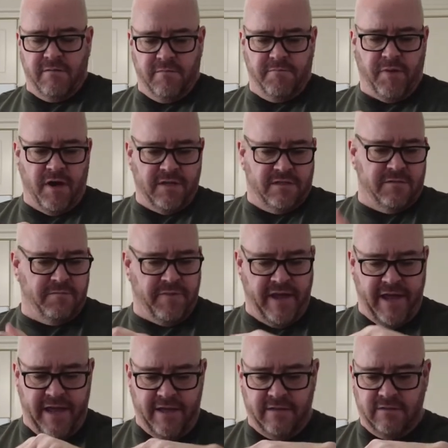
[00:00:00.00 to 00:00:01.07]
pots and
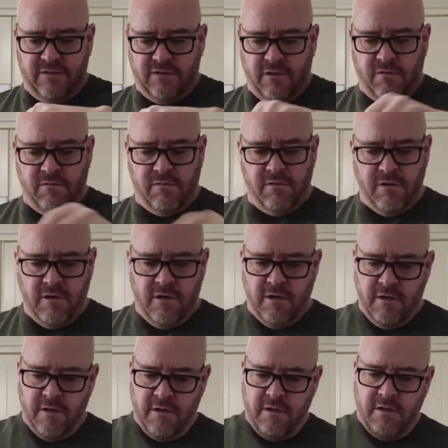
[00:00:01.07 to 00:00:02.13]
pans, so
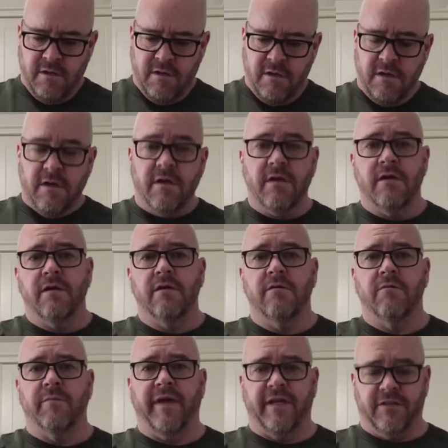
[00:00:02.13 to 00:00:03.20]

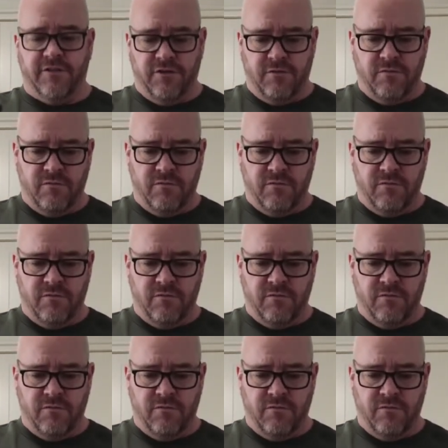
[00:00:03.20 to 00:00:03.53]
I'll make do.